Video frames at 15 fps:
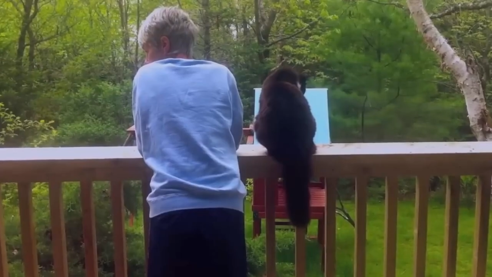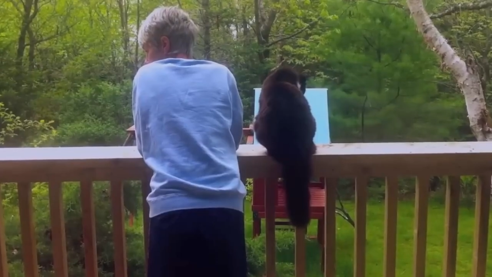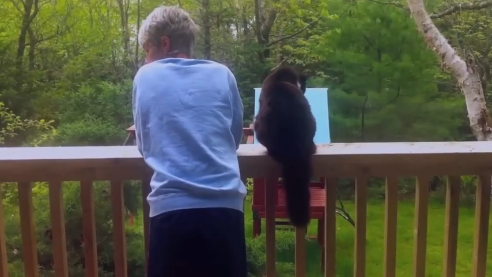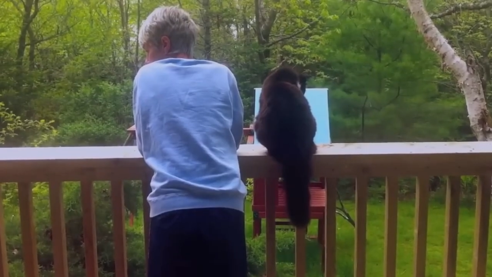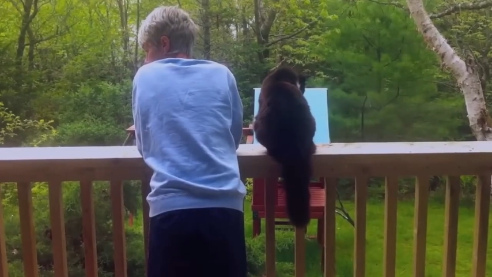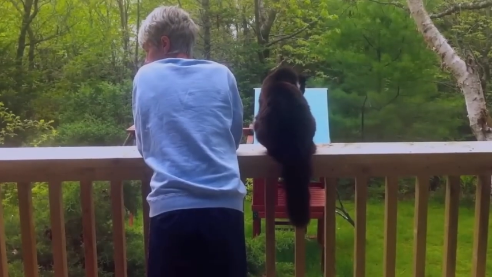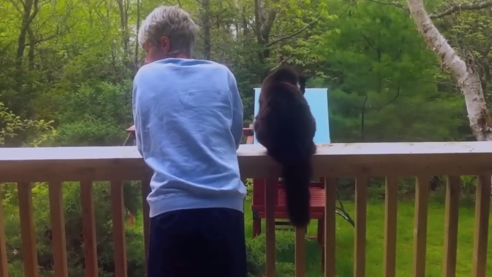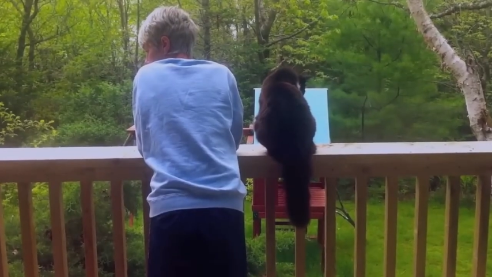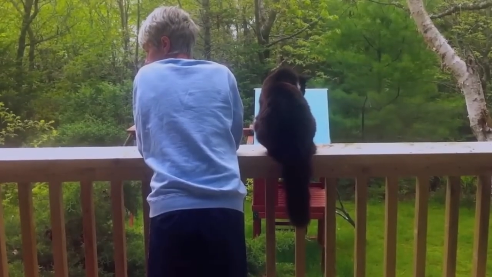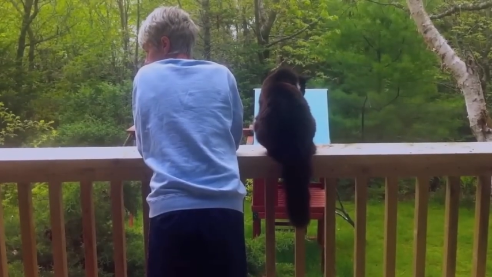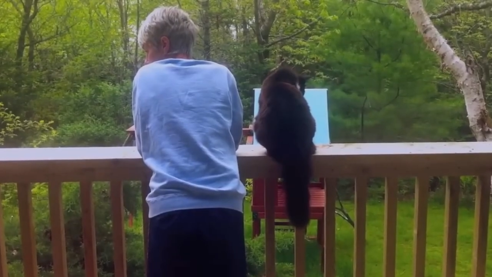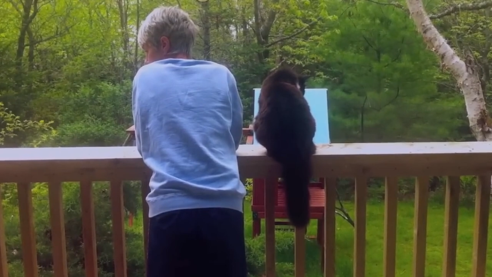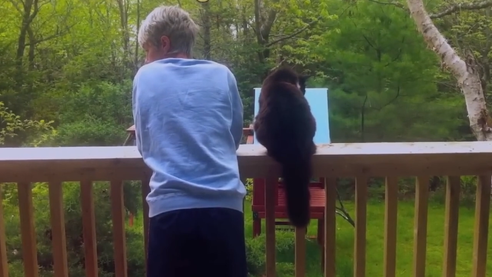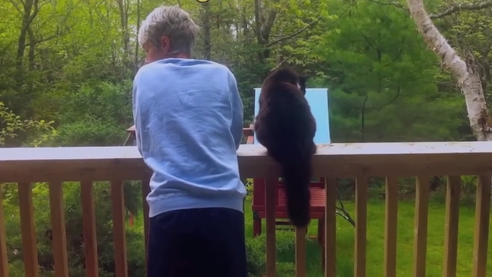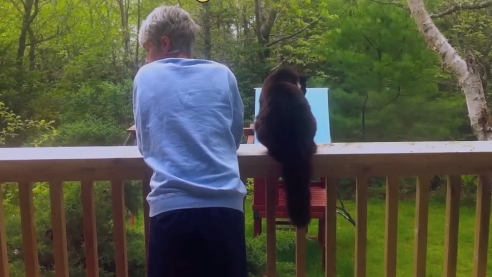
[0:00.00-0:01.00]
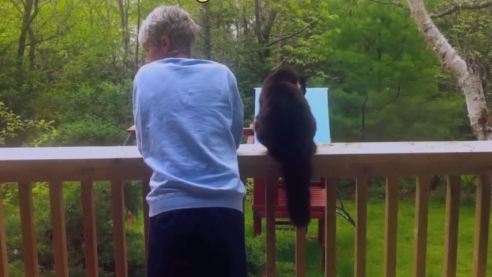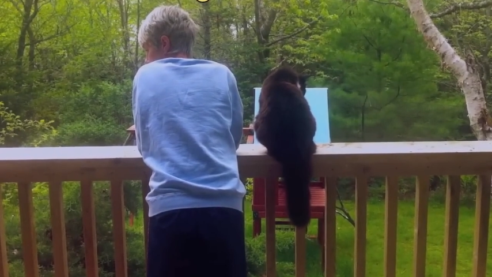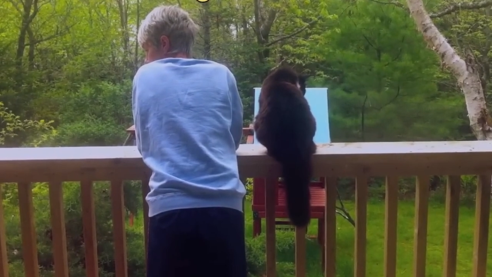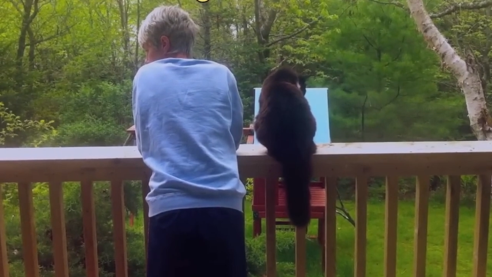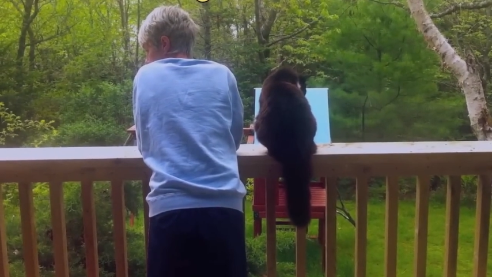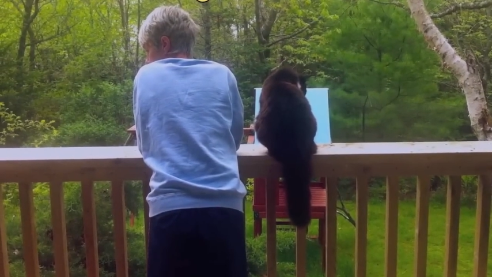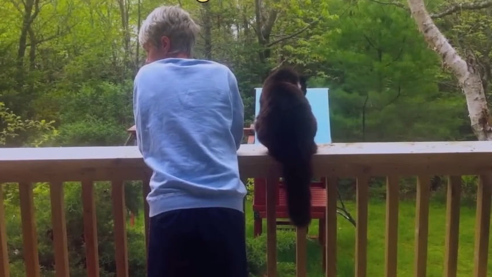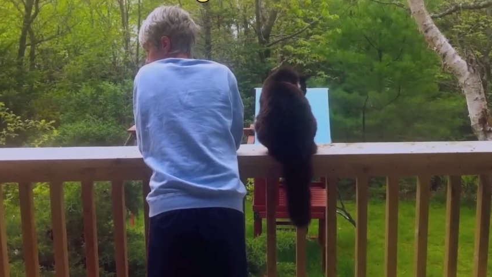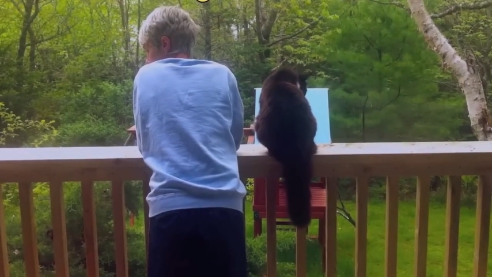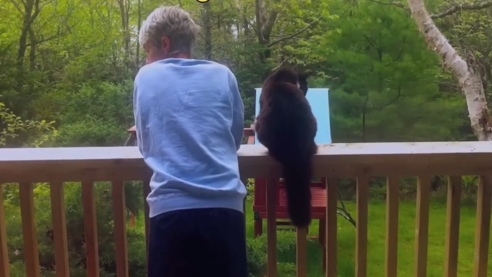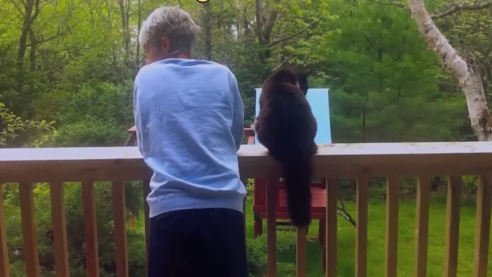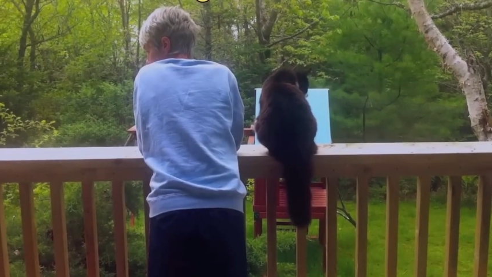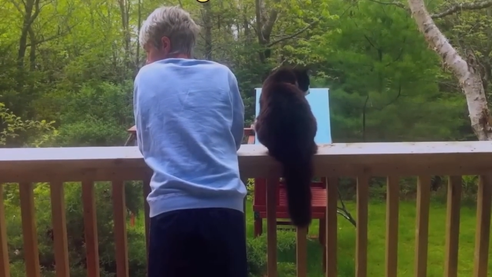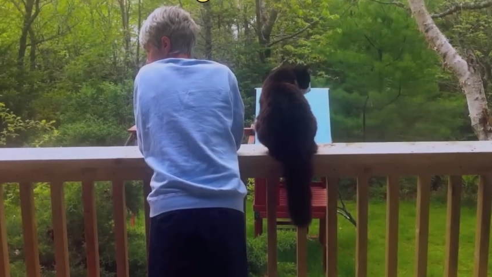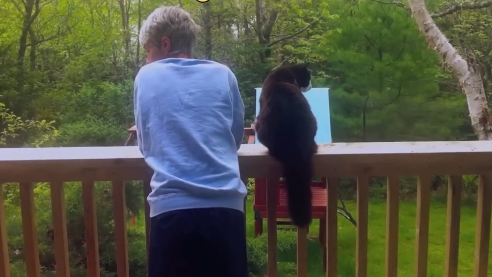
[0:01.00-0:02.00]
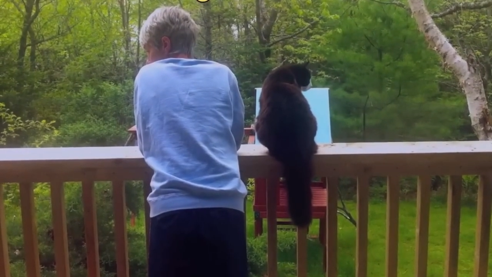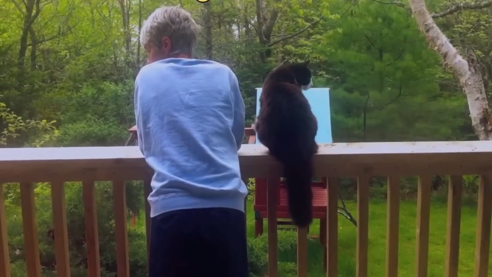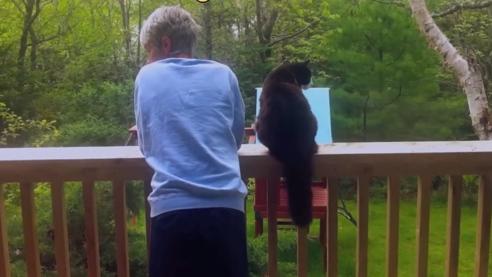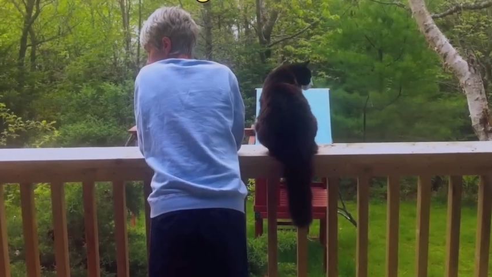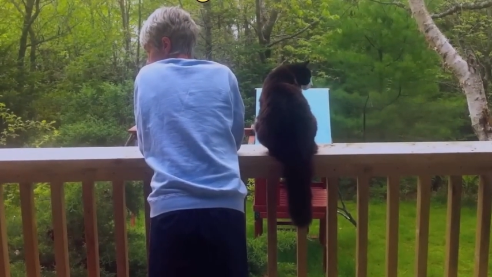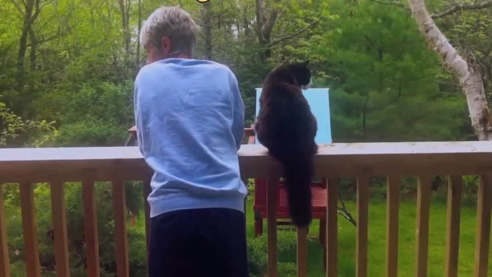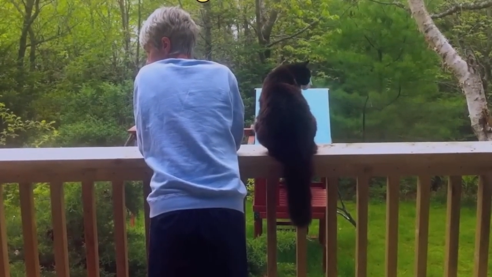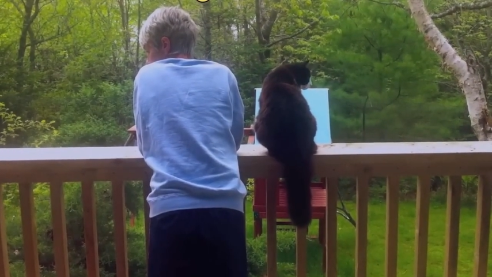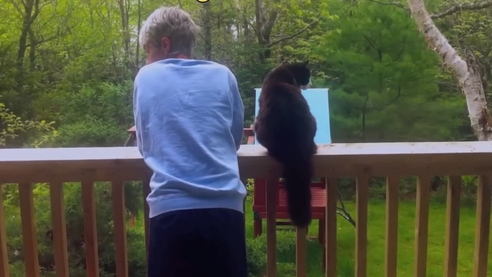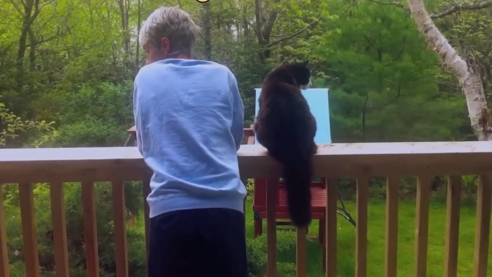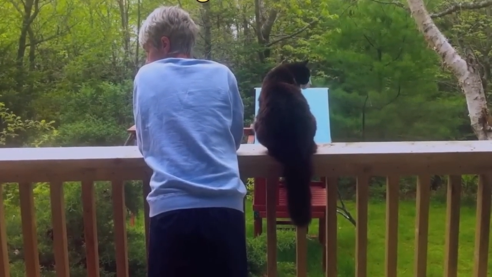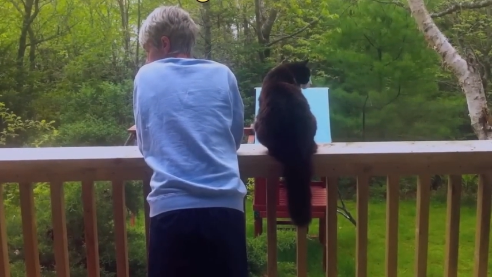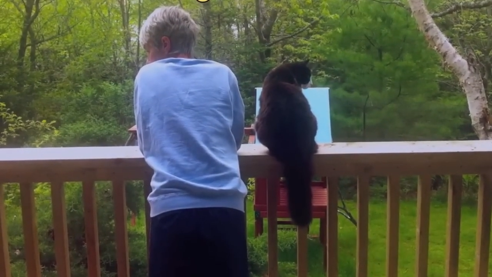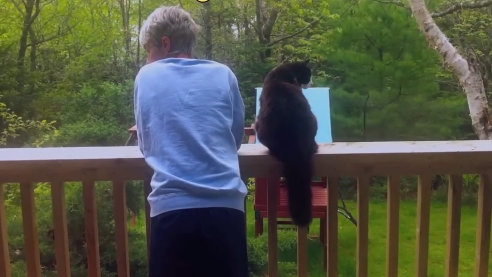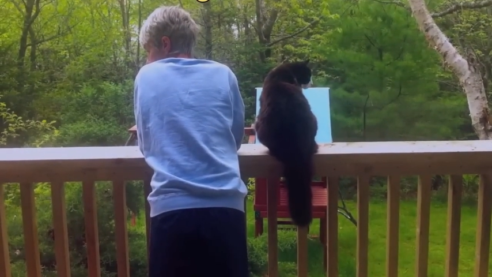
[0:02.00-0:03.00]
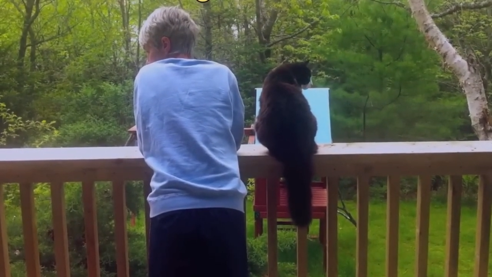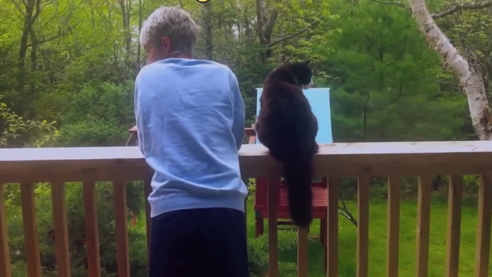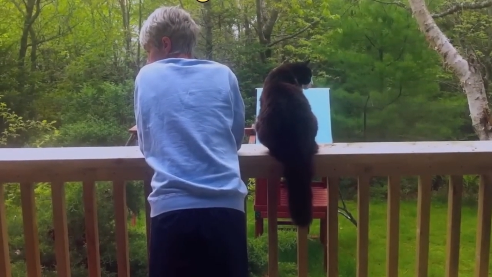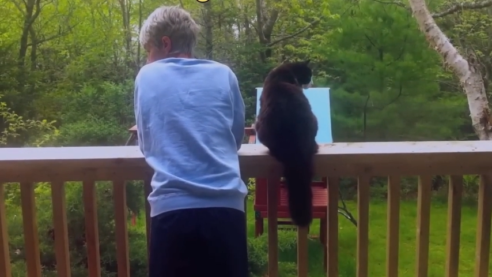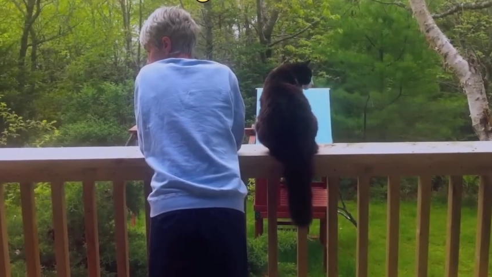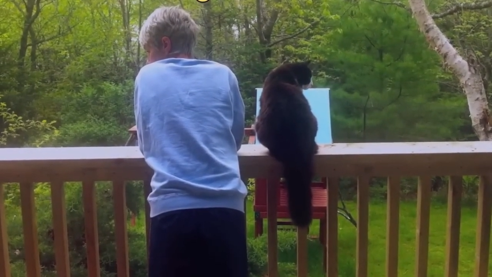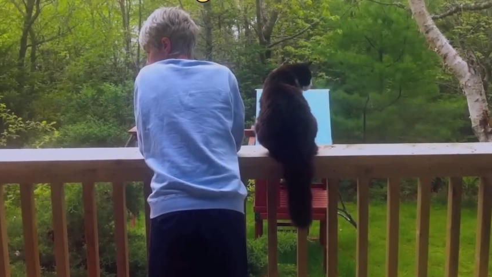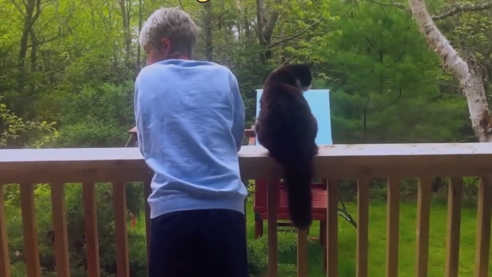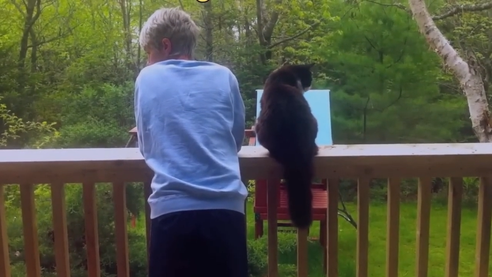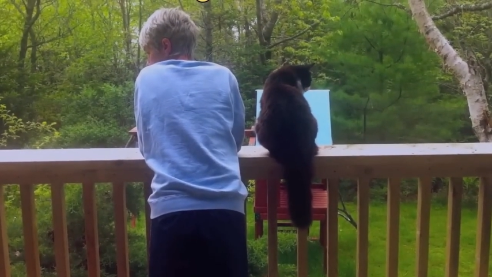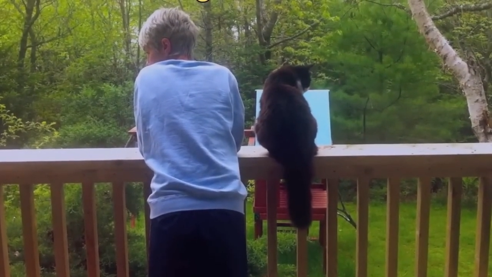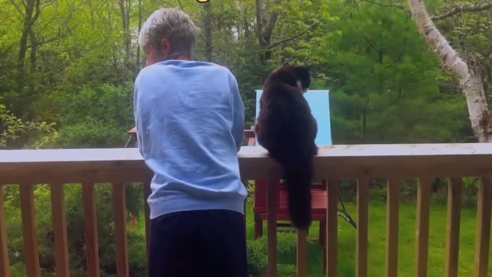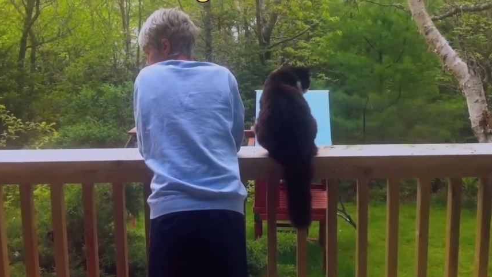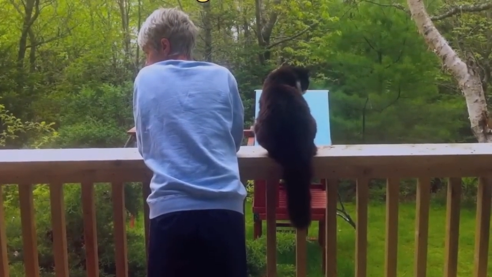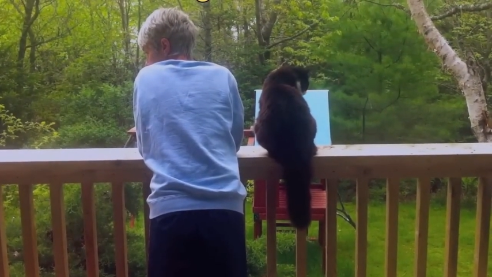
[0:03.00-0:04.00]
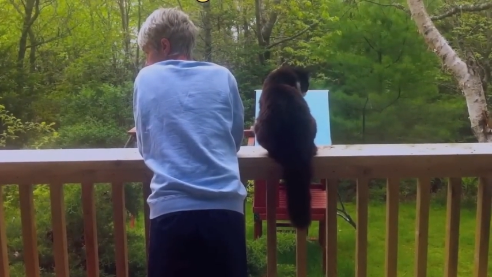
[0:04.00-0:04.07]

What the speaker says: [unreadable: no face in view]